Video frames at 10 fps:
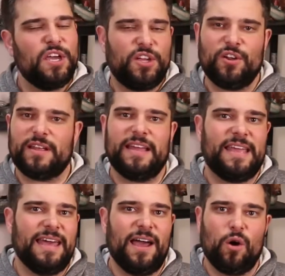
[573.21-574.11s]
You're going to
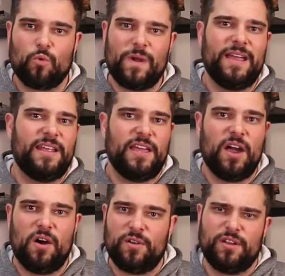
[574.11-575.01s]
get a
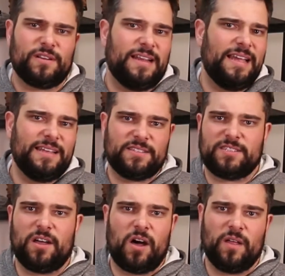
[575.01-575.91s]
radio, you're going to
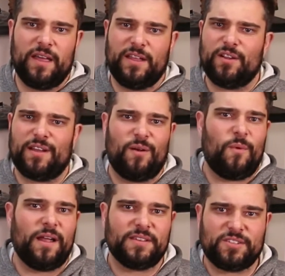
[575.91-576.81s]
install it, you're going to
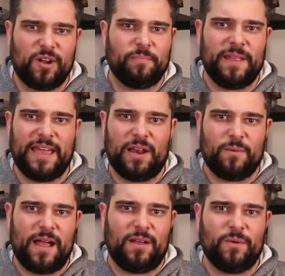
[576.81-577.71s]
want to start playing
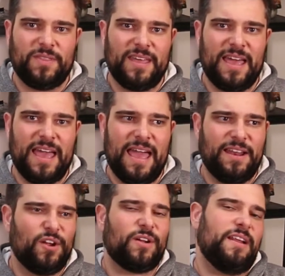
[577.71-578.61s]
around with it,
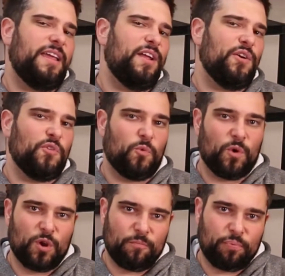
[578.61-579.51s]
and you're going to hear the
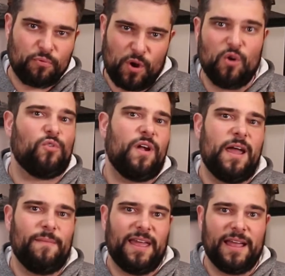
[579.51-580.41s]
word
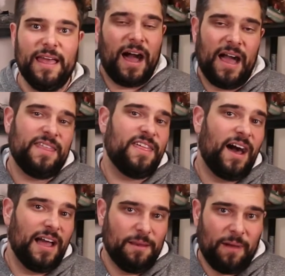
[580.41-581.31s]
programming. I
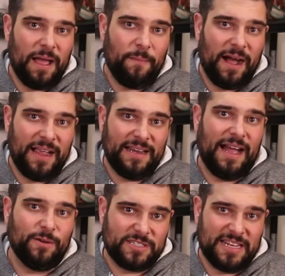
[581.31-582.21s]
thought in my mind I
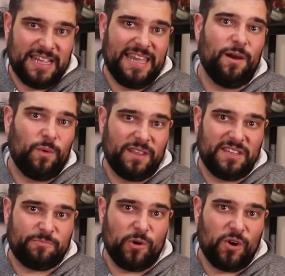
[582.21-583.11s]
was going to get one of
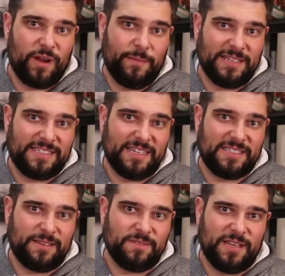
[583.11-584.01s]
these programming
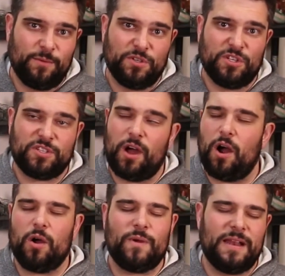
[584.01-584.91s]
systems and it would just
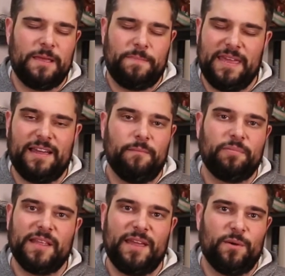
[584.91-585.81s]
already be
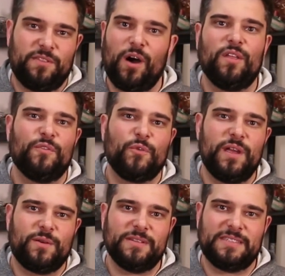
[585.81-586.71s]
complete with all the
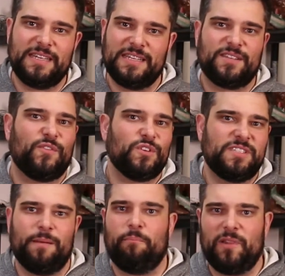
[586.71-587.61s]
frequencies for
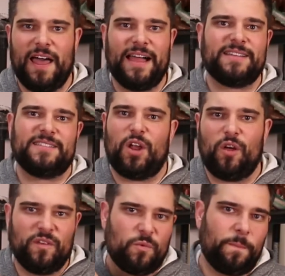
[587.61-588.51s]
simplex and all
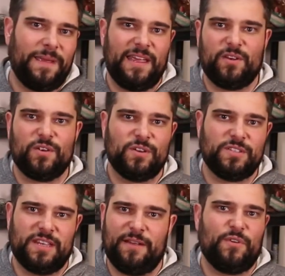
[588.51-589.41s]
the repeaters repeaters
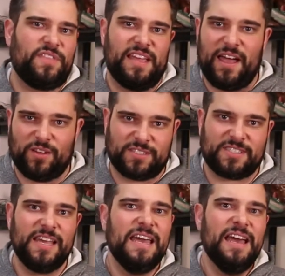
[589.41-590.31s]
and everything else
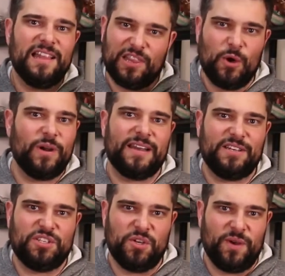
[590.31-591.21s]
loaded
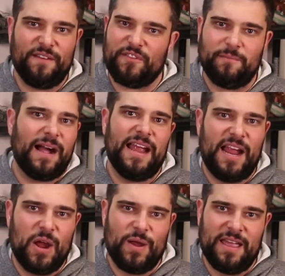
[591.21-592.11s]
into it for my
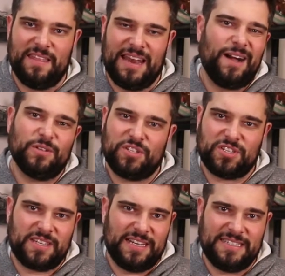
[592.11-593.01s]
area that I was just
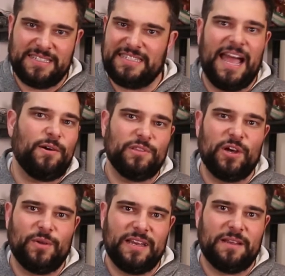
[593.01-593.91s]
going to
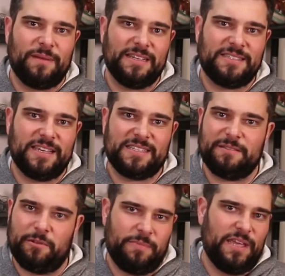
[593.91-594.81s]
download into my system
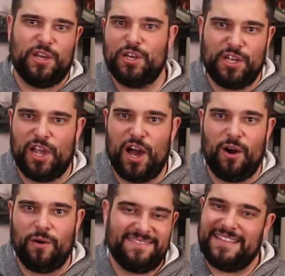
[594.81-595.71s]
and be good to
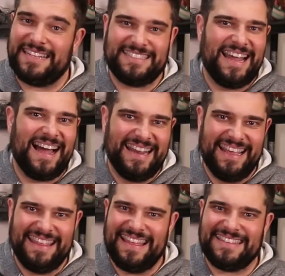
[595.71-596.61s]
go. That's not
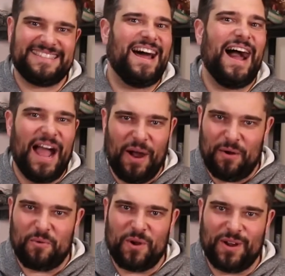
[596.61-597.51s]
it. That's not how
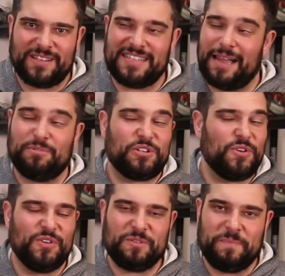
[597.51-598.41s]
it works. I'm sure
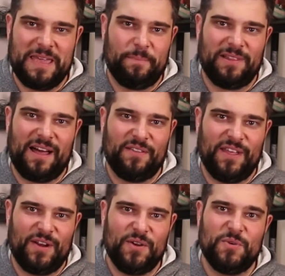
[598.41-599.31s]
there's people out
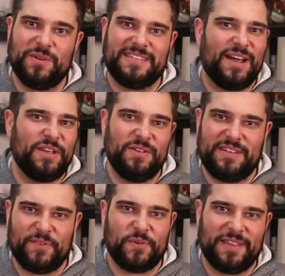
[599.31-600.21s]
there who will tell you
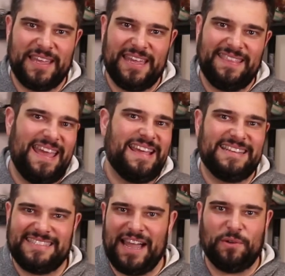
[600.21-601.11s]
differently and they
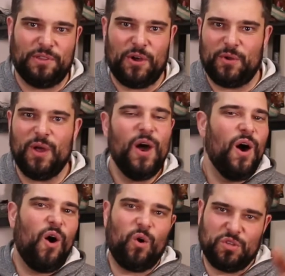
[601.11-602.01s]
can download
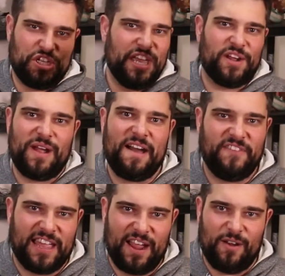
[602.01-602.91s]
whole
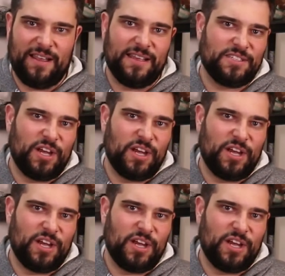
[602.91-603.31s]
geographic areas